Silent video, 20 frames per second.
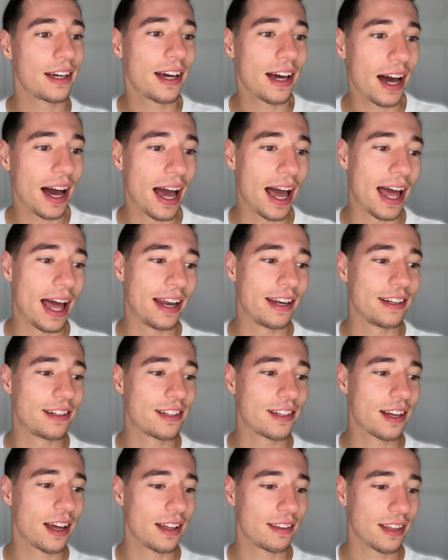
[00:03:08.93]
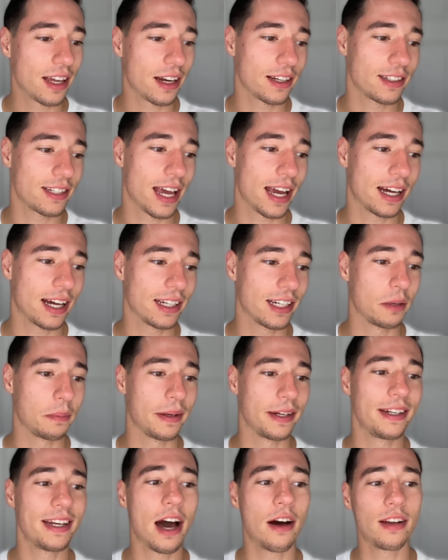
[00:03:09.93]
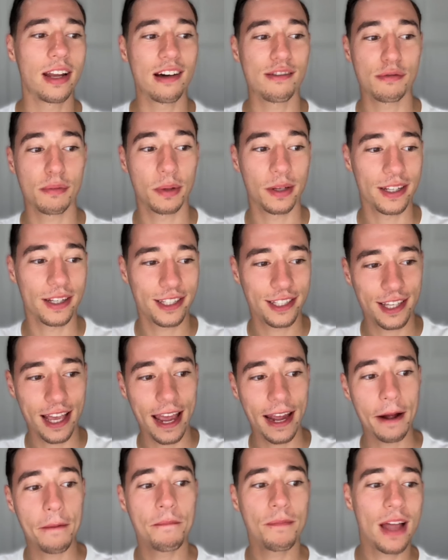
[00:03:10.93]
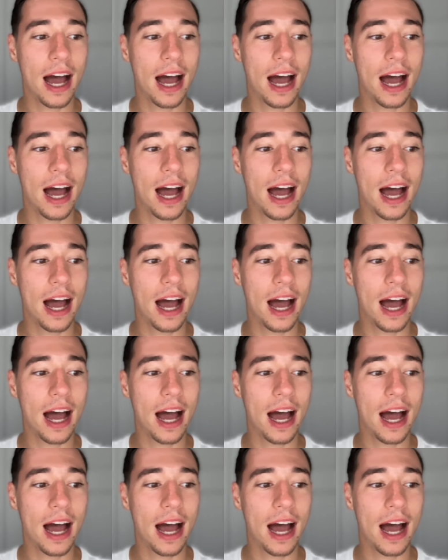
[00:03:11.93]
and that'll take a little bit. Now Lovable is saying,